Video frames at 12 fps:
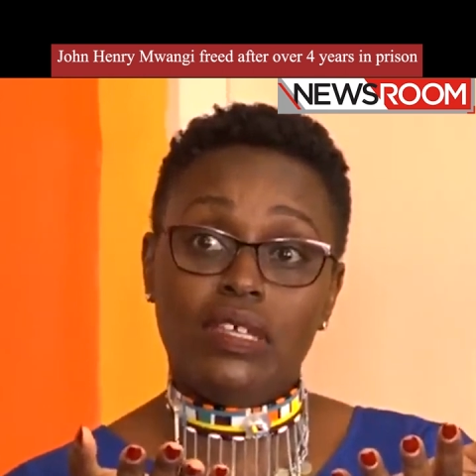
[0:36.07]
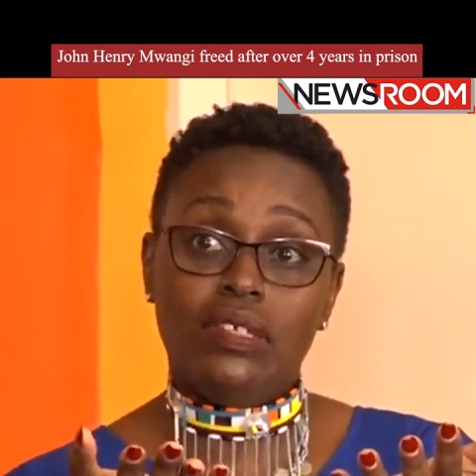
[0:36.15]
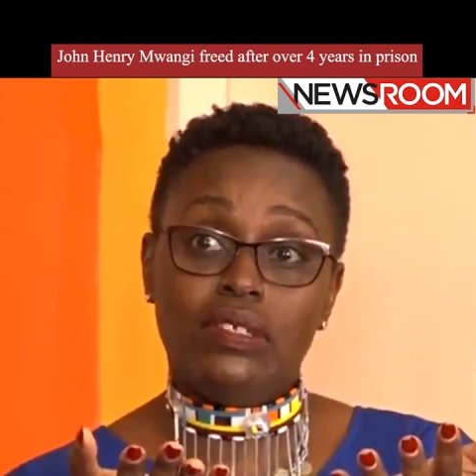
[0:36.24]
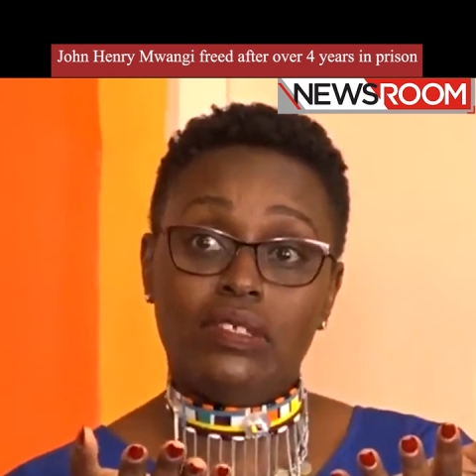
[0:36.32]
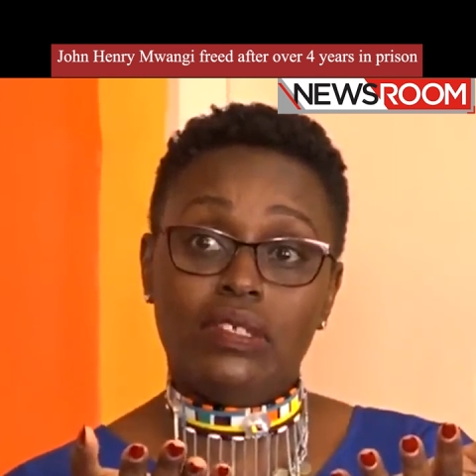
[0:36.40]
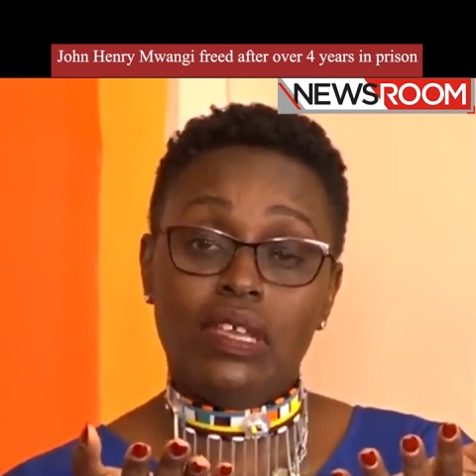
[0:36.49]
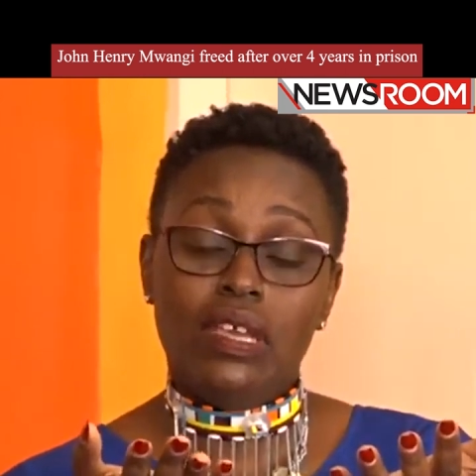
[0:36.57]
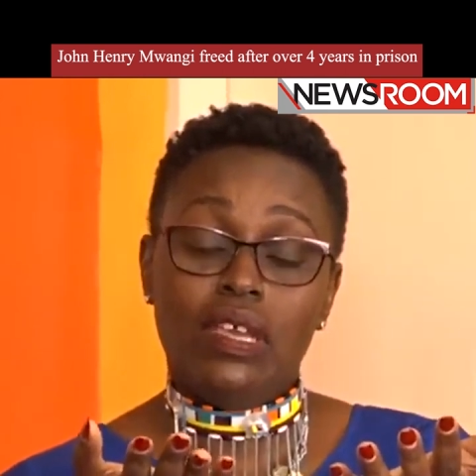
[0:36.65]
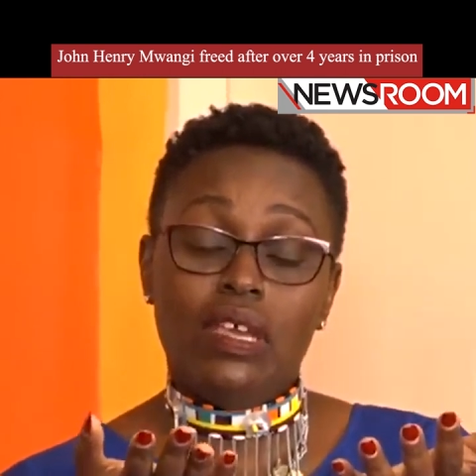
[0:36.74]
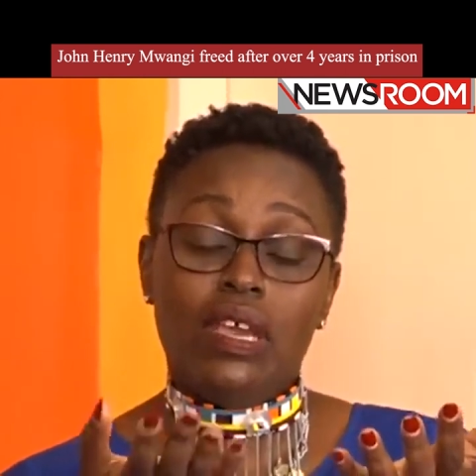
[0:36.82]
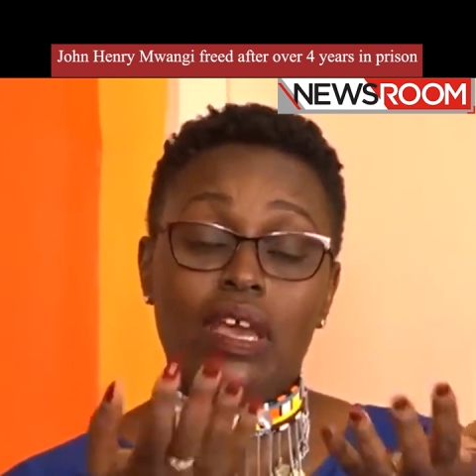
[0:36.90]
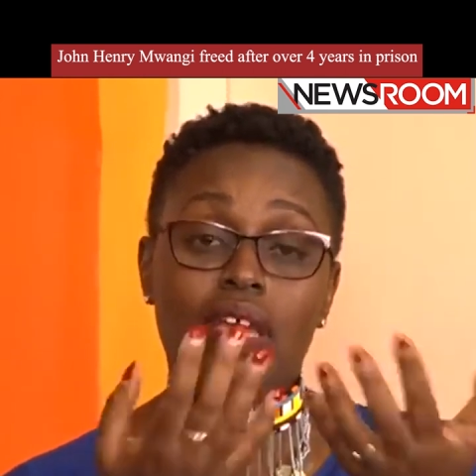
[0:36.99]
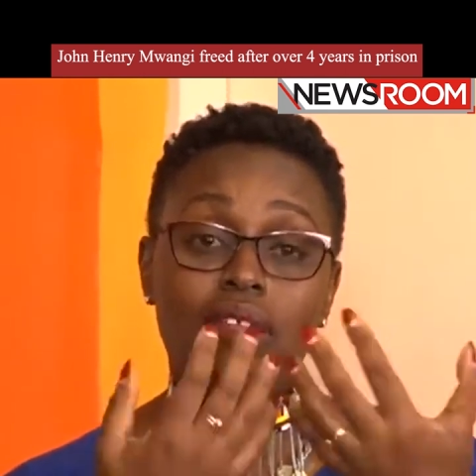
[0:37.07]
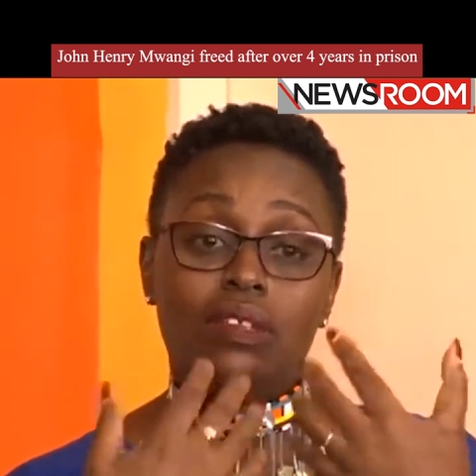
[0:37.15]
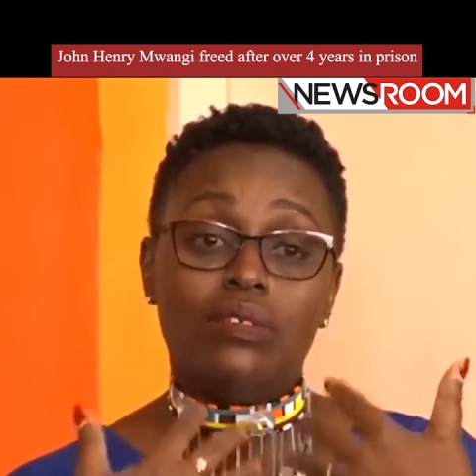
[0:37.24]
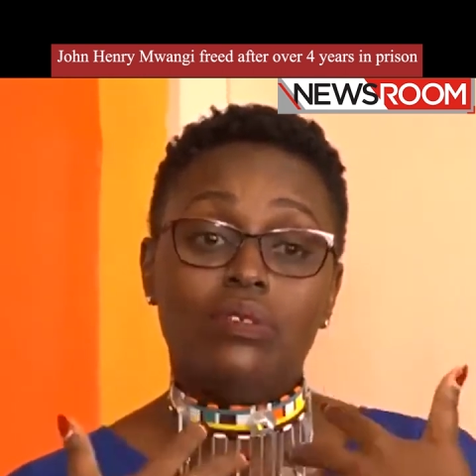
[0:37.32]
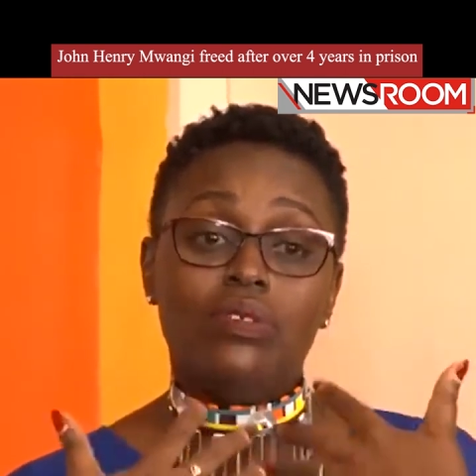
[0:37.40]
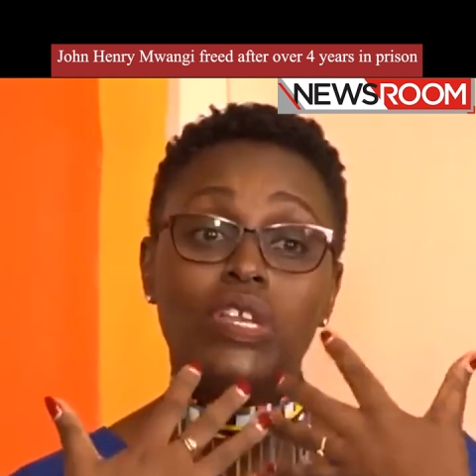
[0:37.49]
is
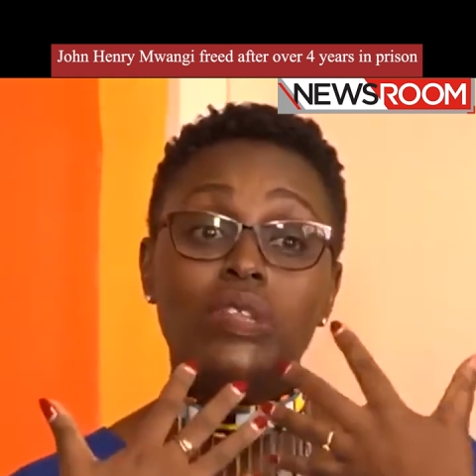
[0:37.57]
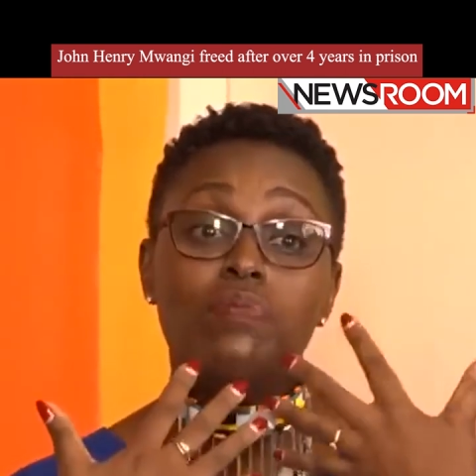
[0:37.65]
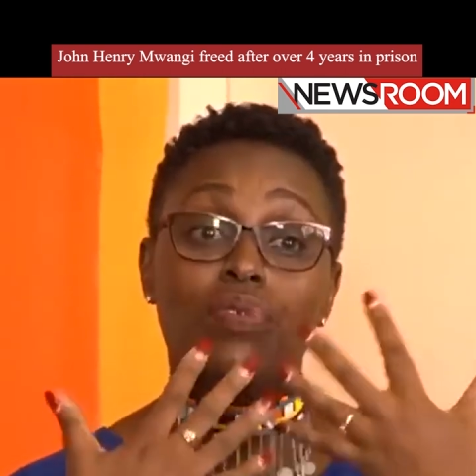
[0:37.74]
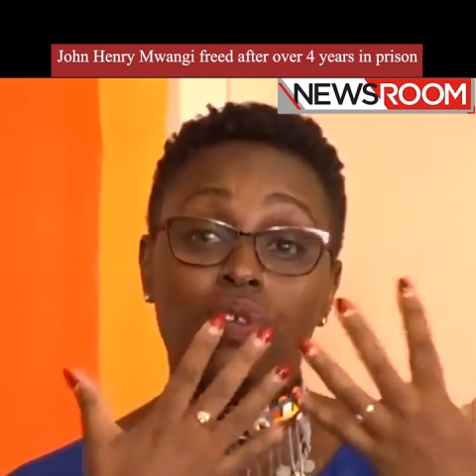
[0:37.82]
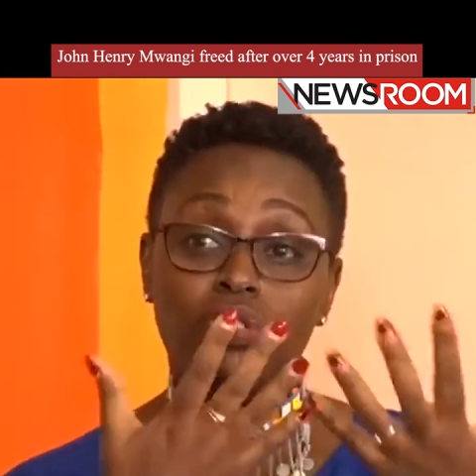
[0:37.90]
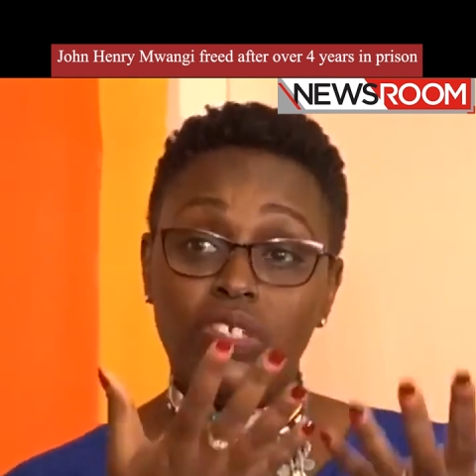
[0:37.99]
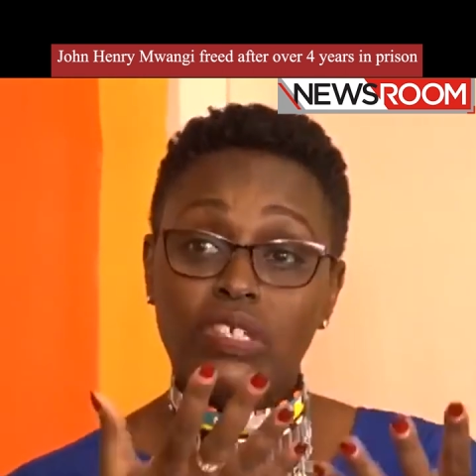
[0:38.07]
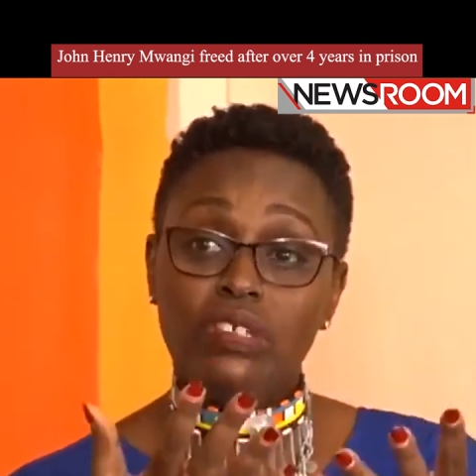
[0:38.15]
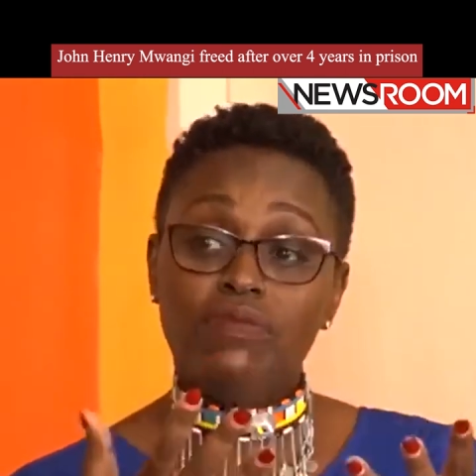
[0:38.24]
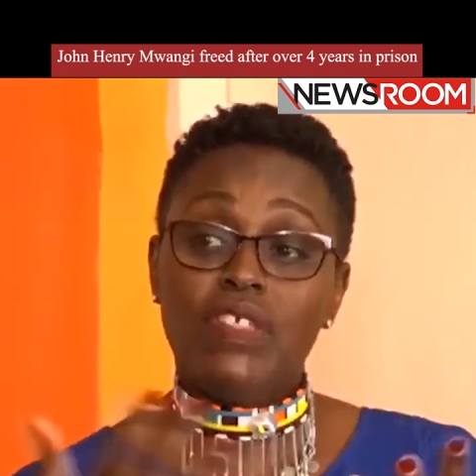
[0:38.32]
and really project.